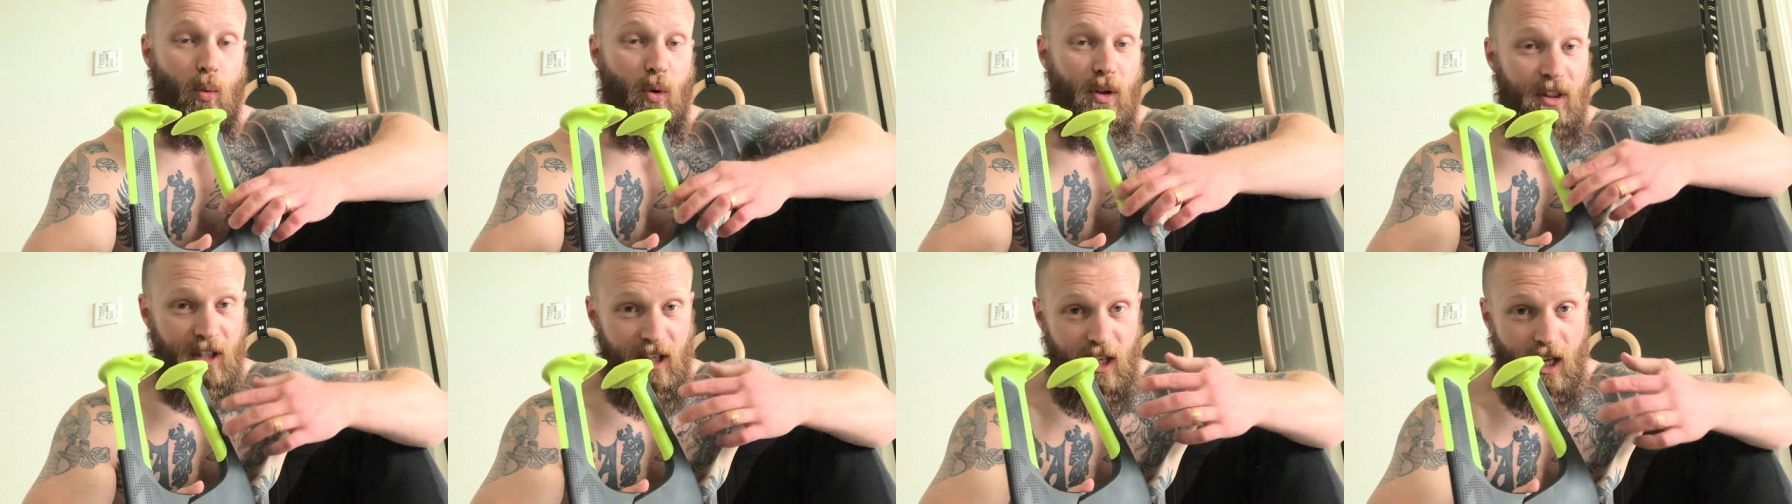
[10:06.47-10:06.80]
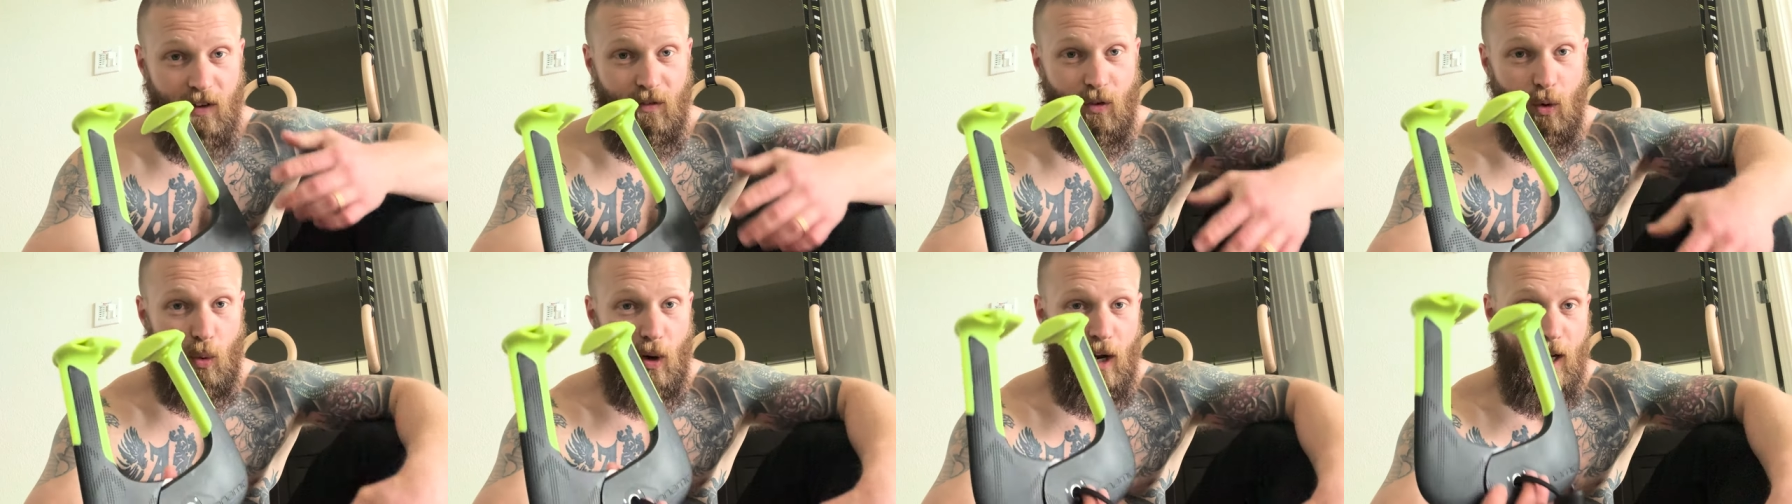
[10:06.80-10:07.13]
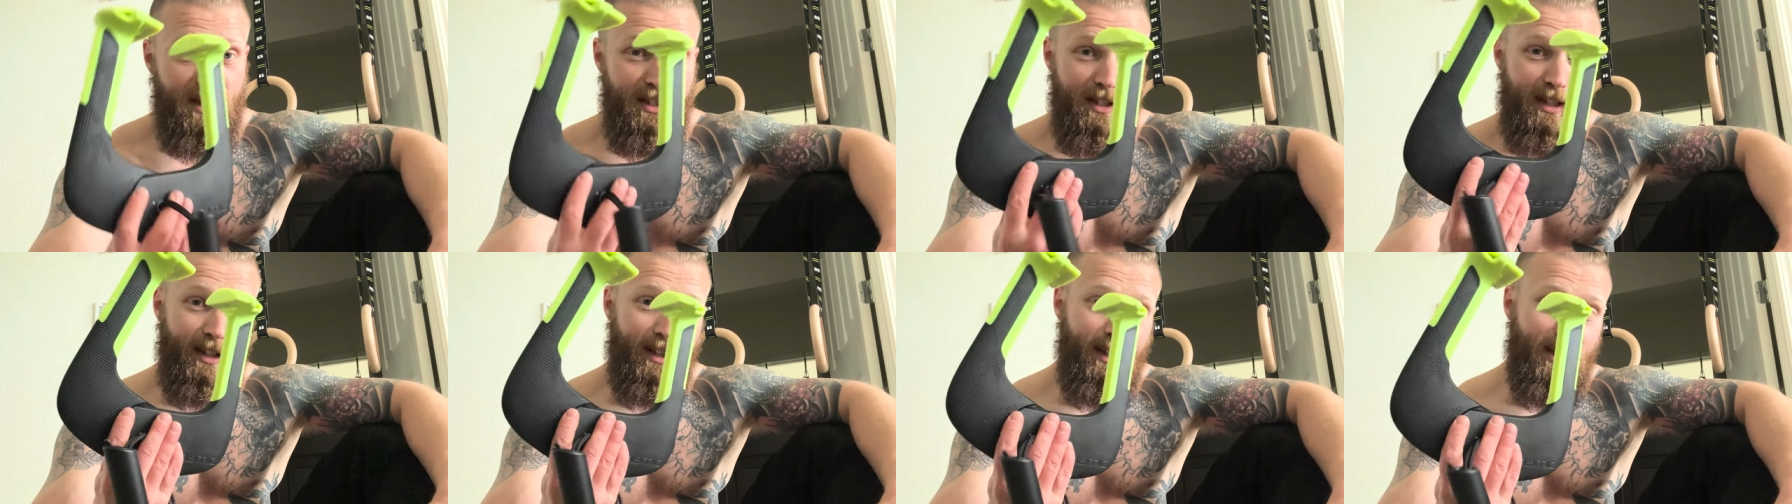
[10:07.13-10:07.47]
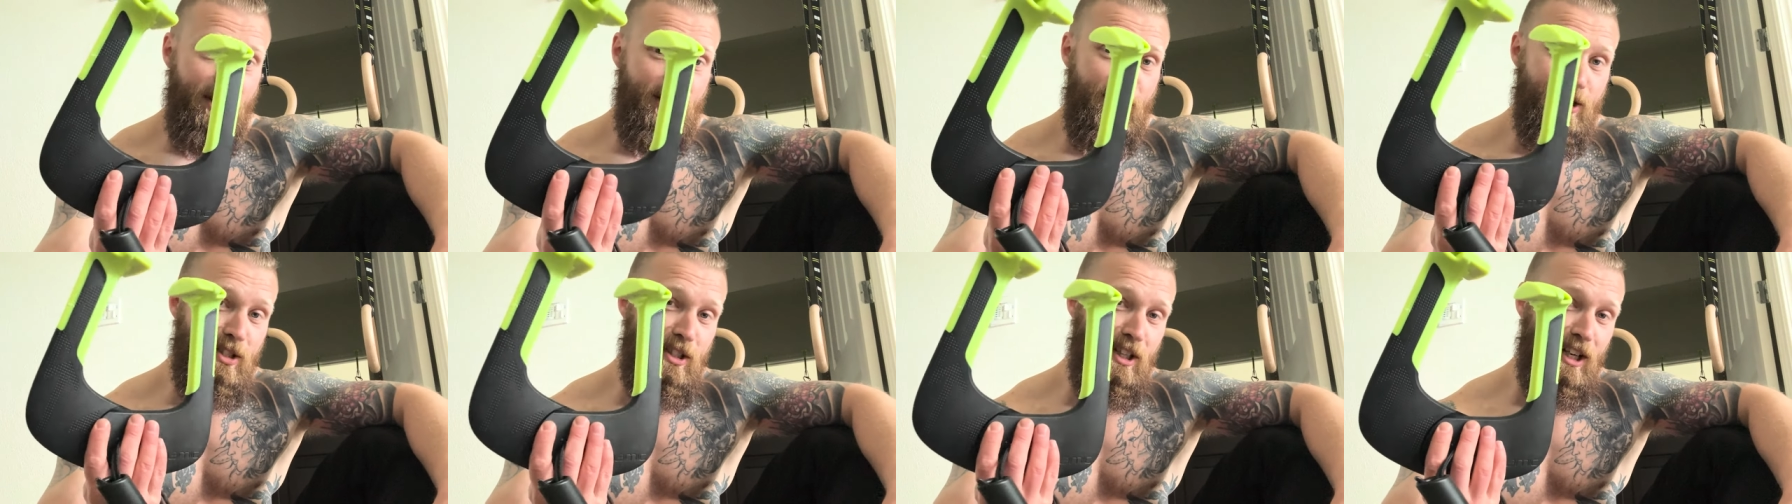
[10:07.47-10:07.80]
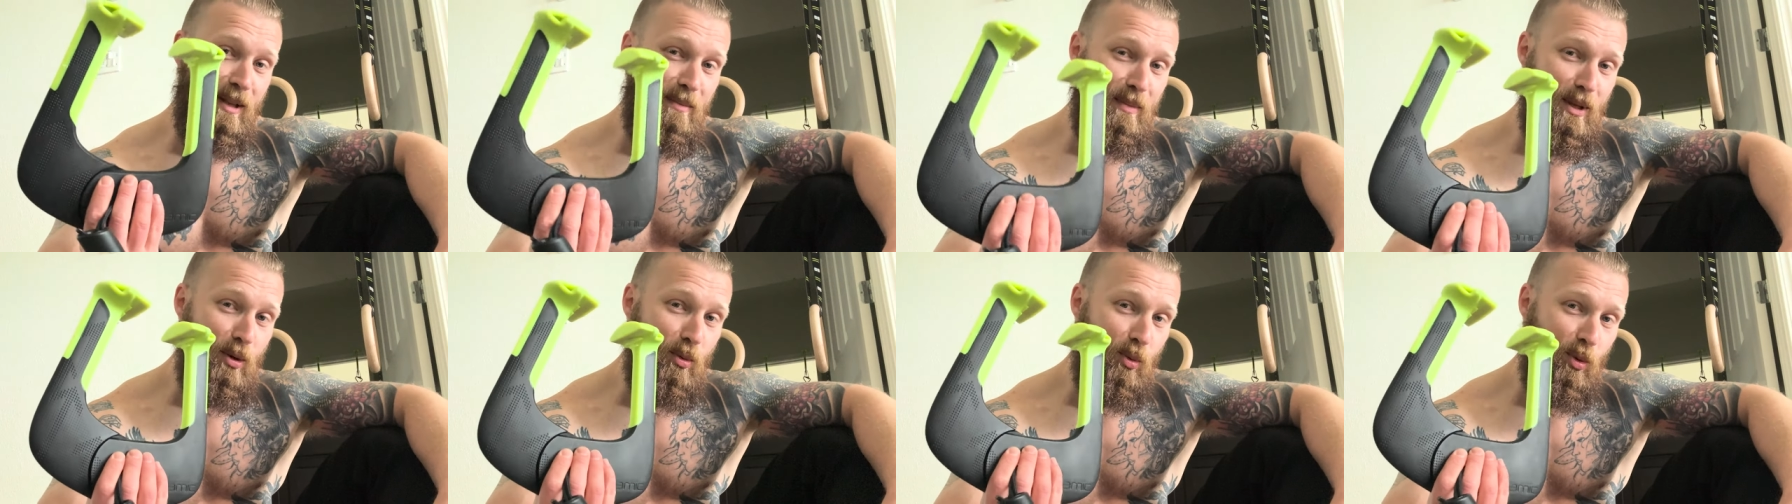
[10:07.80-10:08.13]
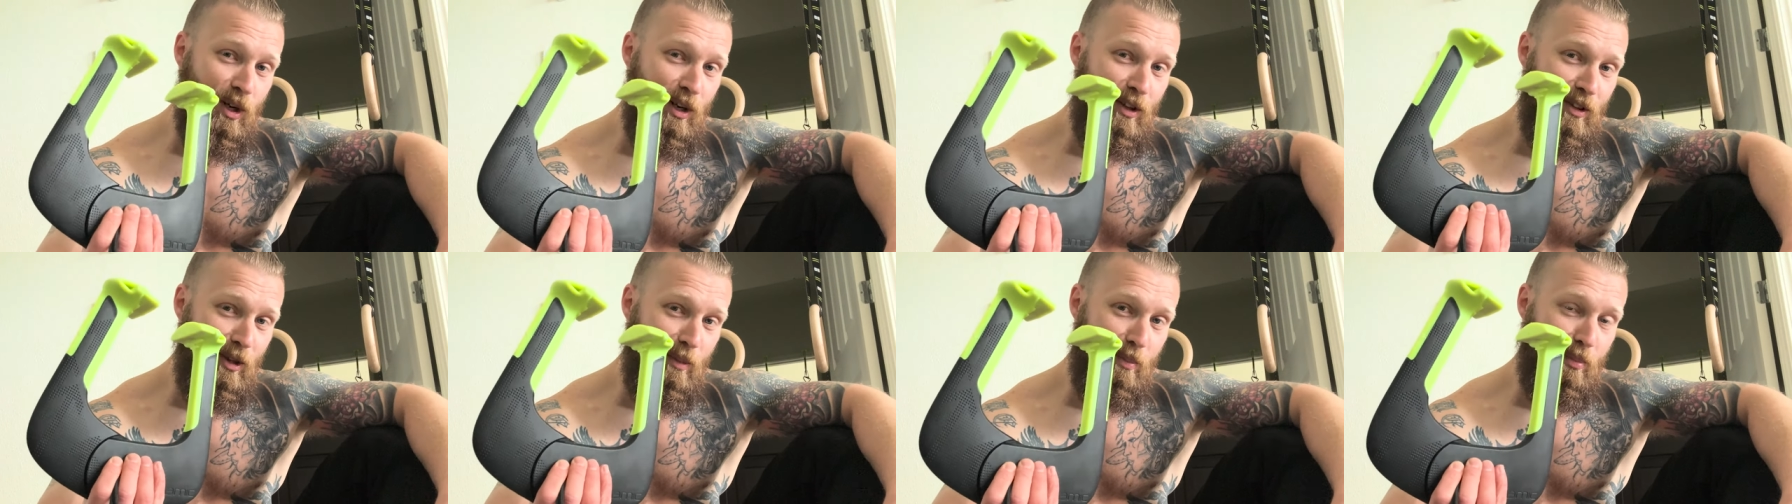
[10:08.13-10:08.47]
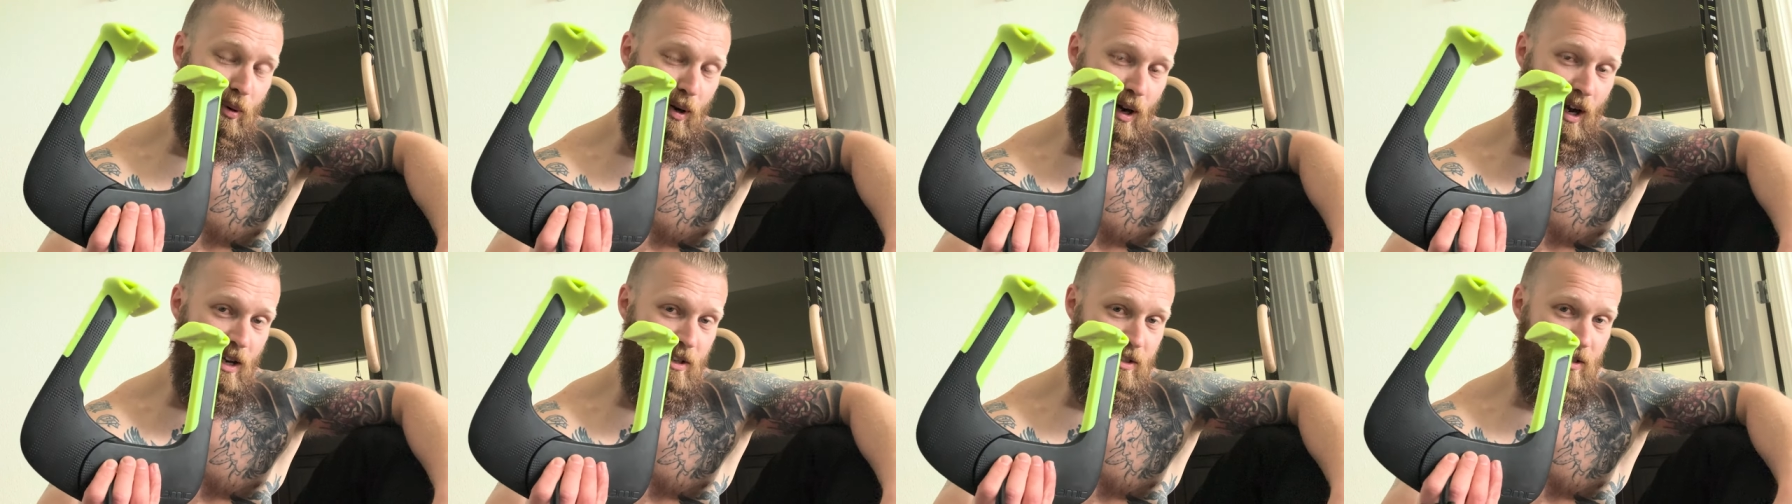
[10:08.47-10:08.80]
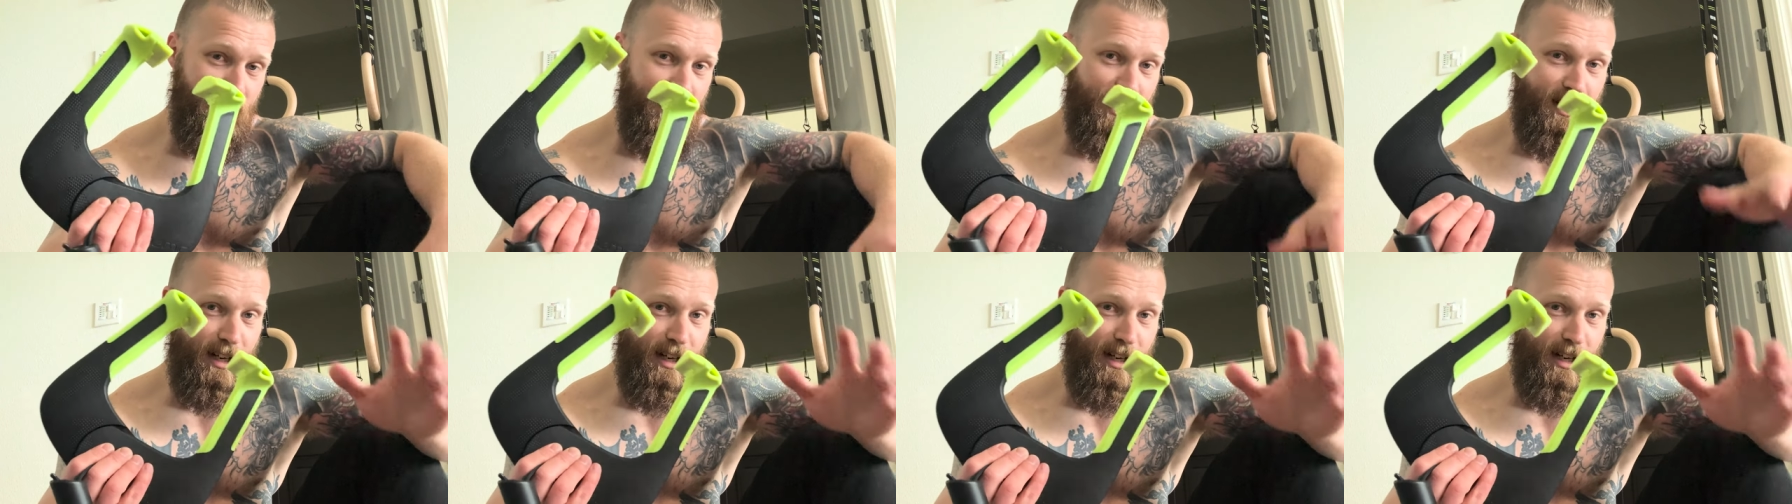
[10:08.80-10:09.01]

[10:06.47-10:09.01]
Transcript: with giveaways and this is gonna be one of the prizes